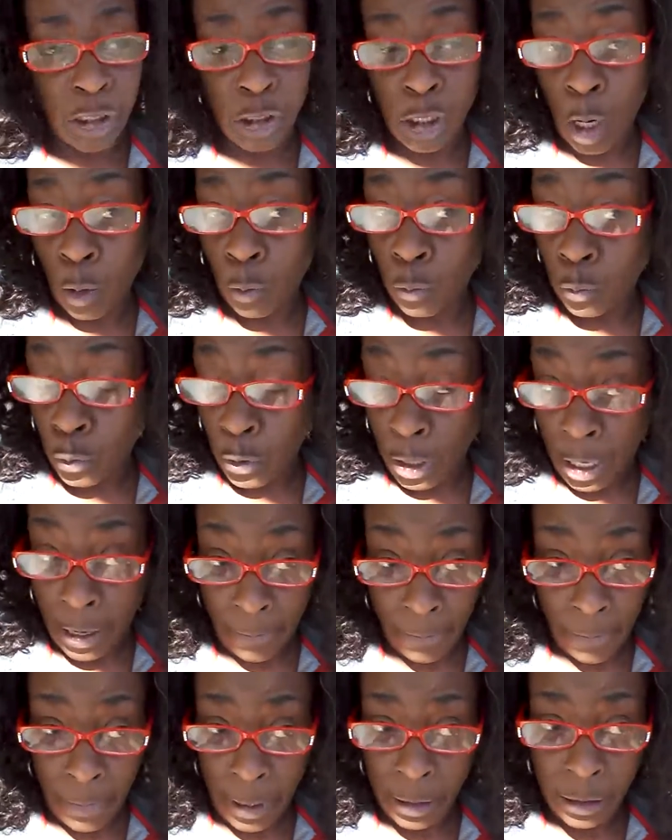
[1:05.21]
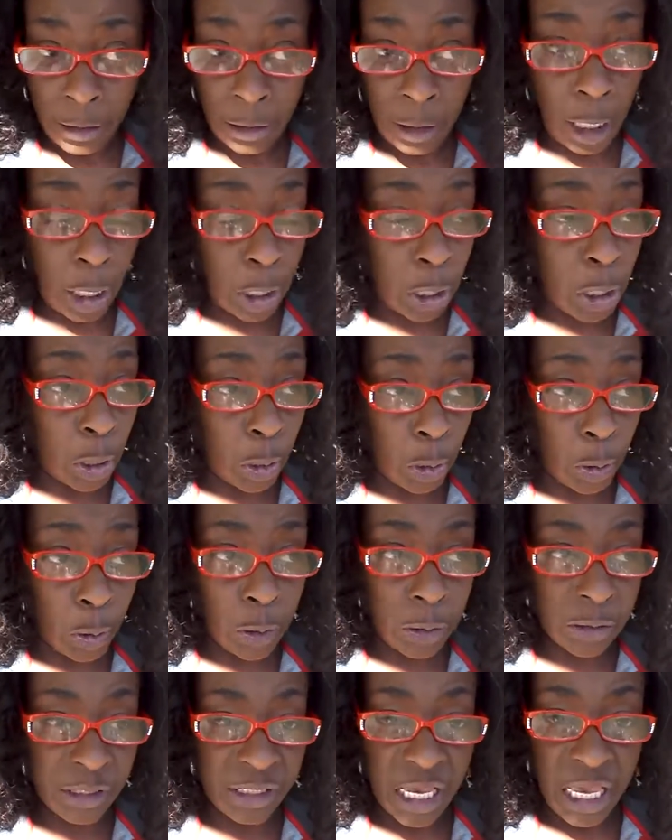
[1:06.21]
as young women, little
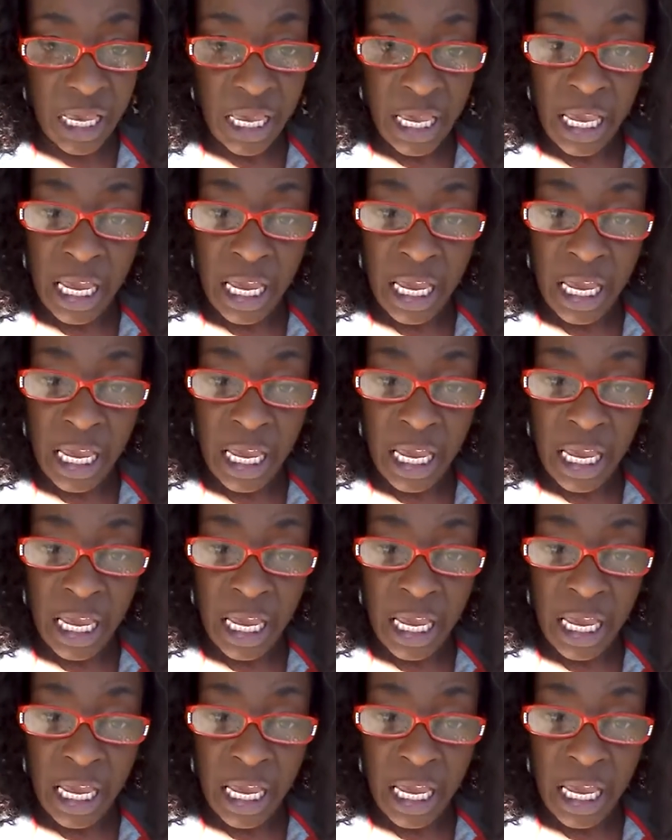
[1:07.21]
girls,